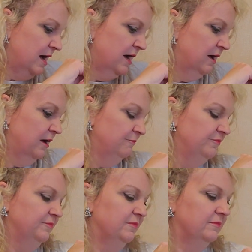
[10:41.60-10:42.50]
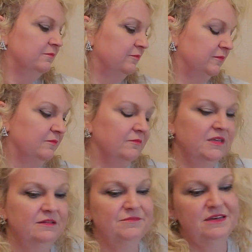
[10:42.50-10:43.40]
Um,
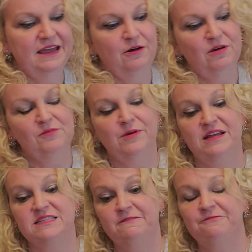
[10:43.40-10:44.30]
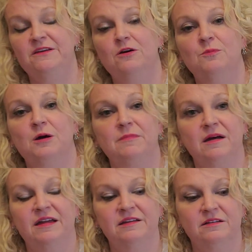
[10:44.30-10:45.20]
now, when I did film on
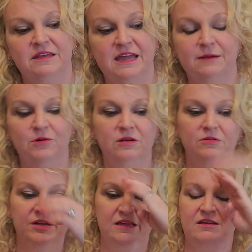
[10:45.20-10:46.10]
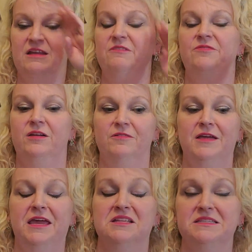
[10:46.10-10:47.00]
my camera, and if it ever
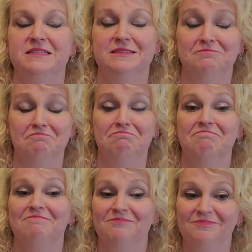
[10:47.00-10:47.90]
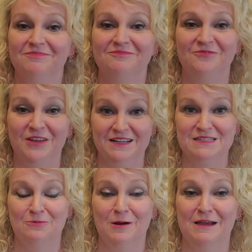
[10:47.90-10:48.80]
gets
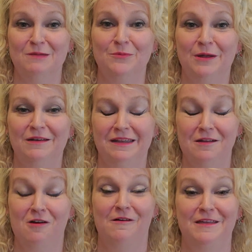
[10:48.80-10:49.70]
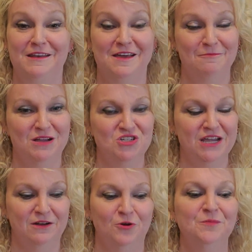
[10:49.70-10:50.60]
fixed where I can put it on my
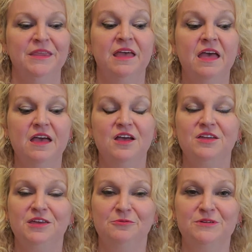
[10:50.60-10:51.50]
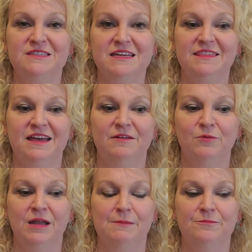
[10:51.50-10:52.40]
channel, you will see that
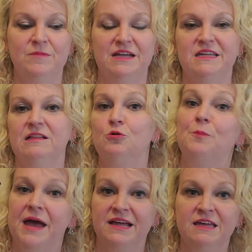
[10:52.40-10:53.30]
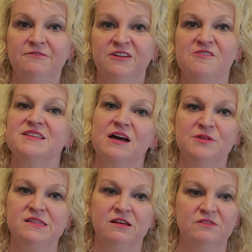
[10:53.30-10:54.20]
when I, I did a little packing video, because I
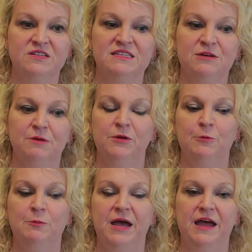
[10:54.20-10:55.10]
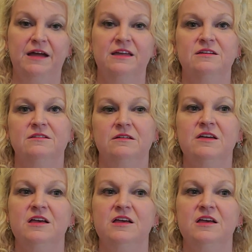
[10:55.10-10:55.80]
always love to see what people pack and